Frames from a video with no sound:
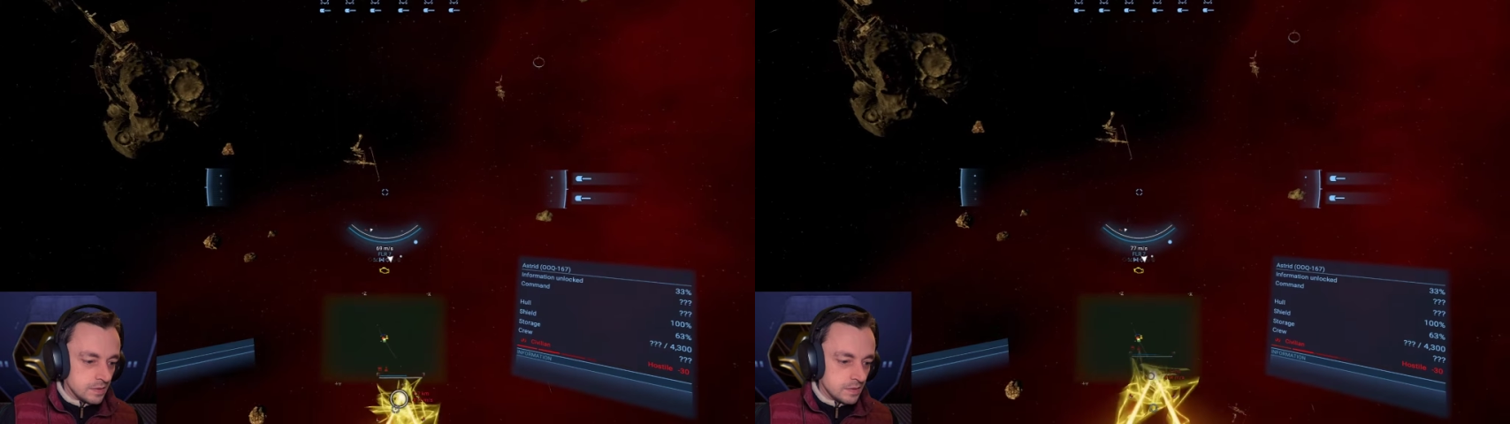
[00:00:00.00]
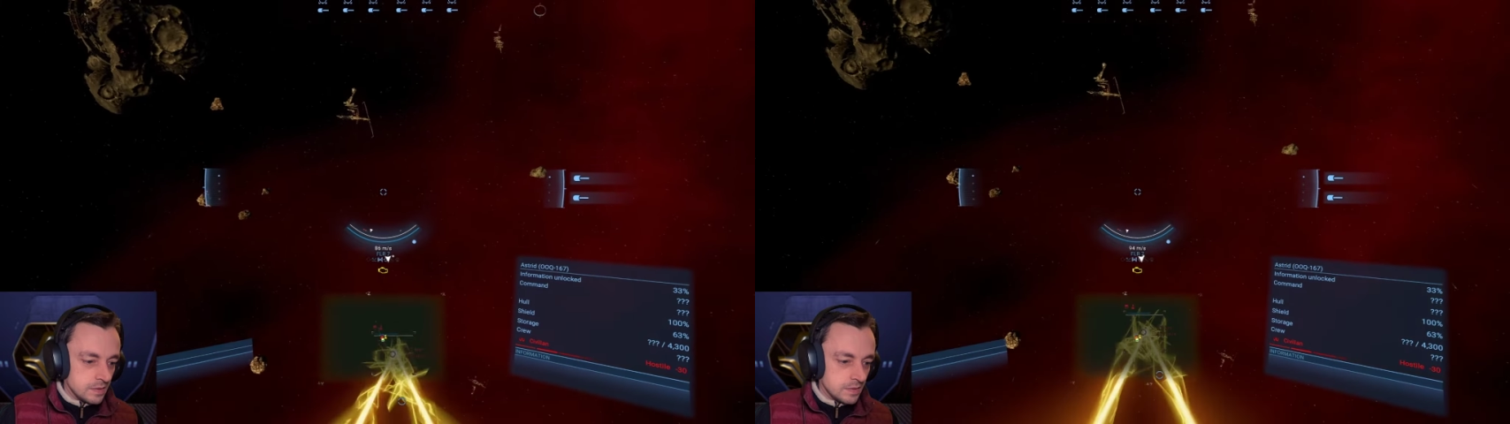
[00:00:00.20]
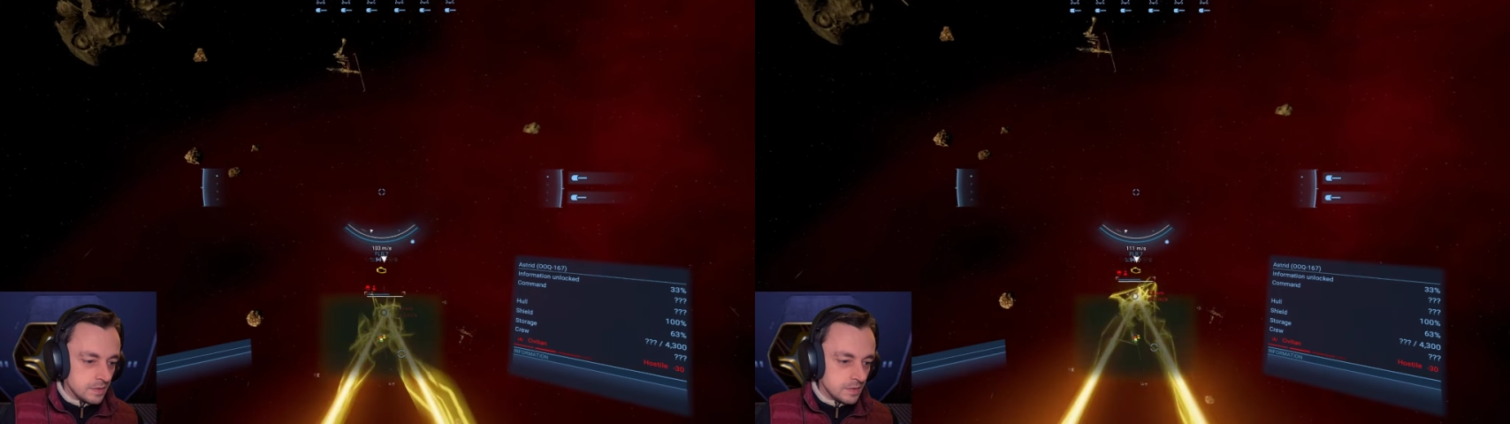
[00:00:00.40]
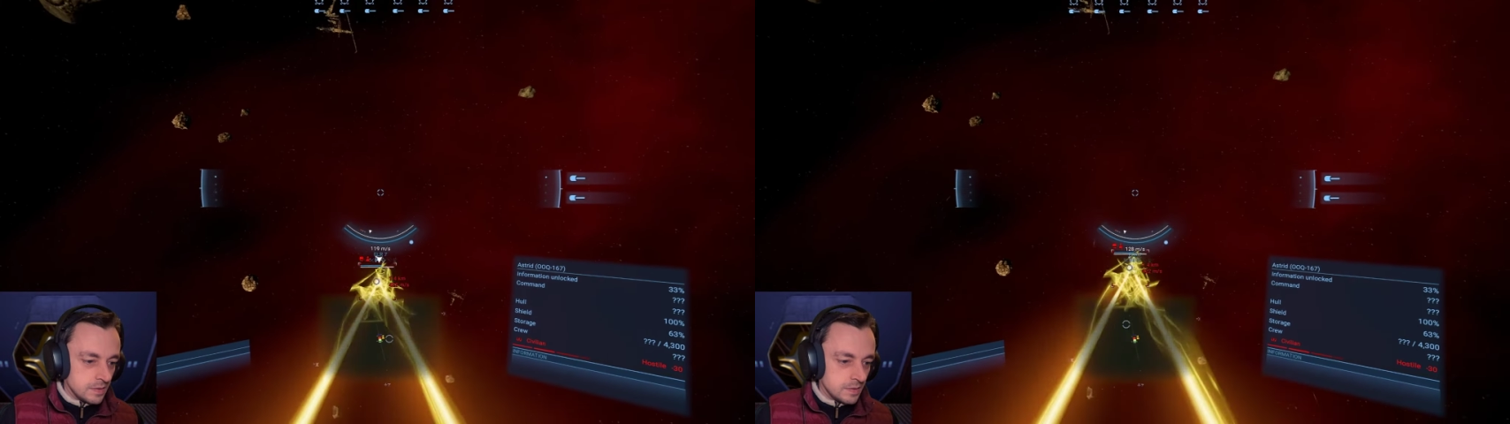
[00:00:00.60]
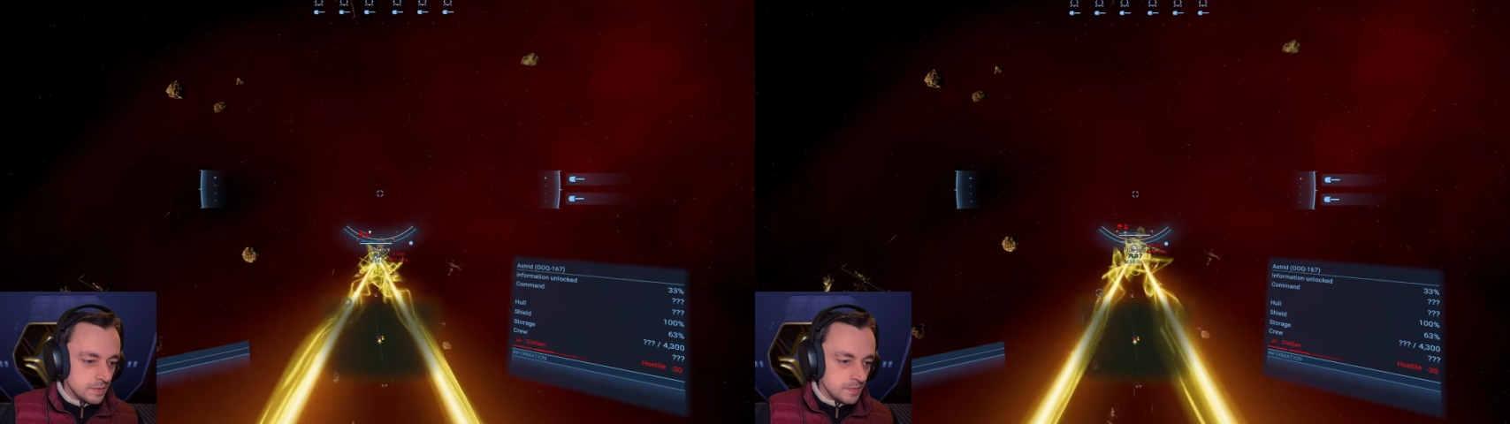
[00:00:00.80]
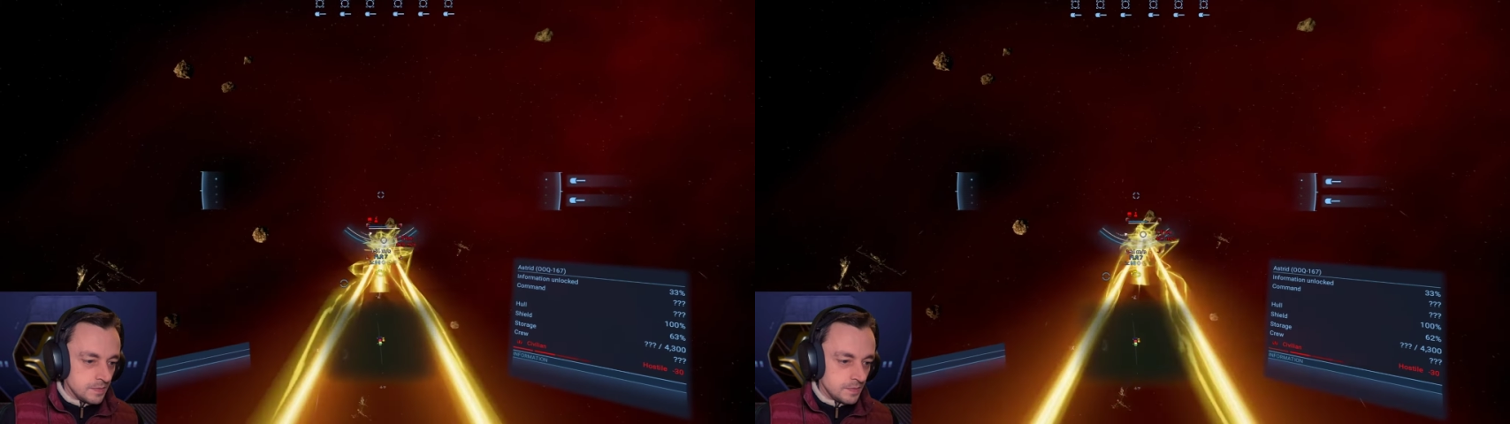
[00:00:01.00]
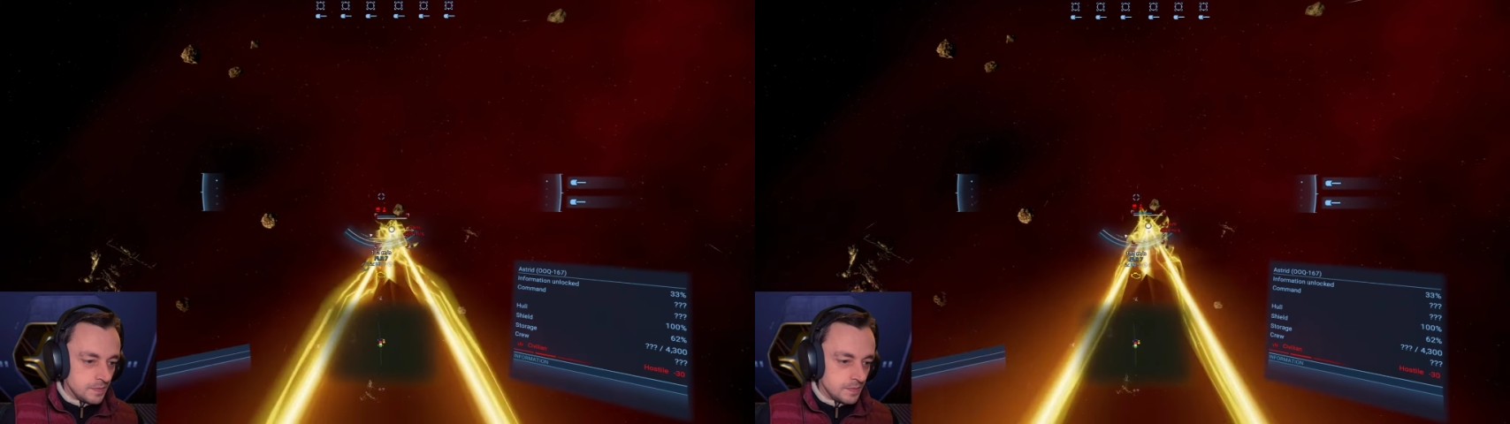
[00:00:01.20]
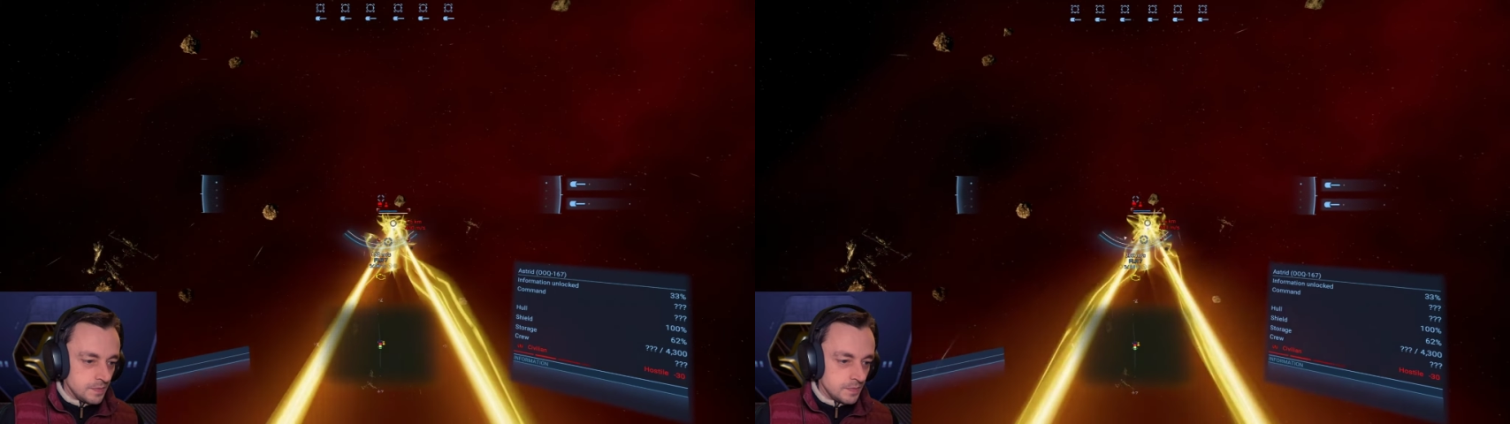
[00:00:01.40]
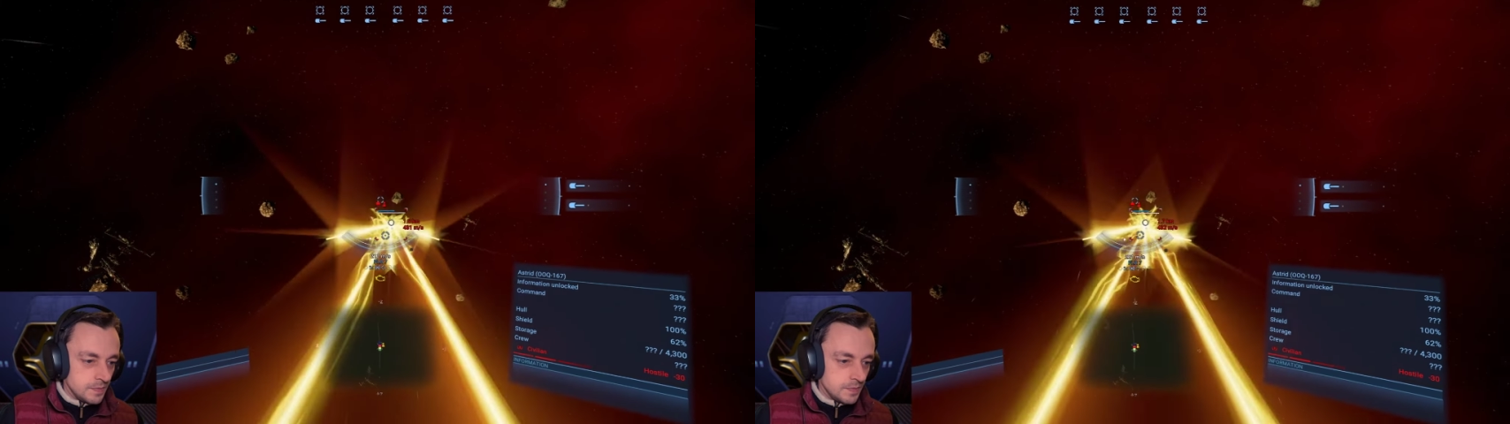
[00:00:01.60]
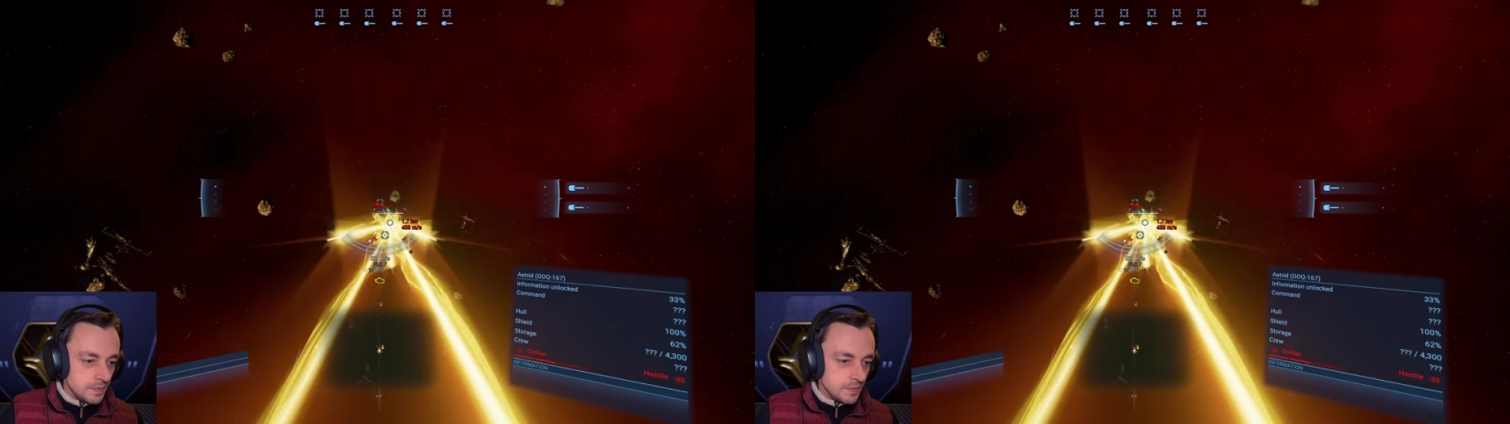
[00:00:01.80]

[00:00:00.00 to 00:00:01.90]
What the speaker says: No one is speaking in this clip.